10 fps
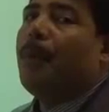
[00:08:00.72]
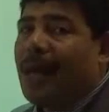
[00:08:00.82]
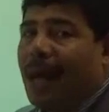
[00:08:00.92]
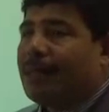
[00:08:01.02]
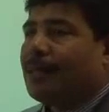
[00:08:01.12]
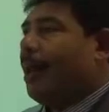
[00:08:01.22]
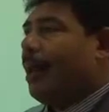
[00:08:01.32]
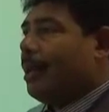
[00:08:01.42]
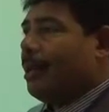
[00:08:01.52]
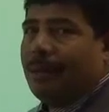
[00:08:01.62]
products
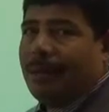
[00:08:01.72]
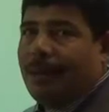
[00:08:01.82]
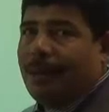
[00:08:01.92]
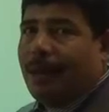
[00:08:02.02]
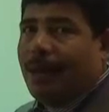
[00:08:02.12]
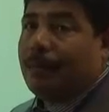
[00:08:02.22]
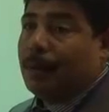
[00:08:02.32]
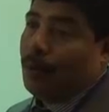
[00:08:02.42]
like him.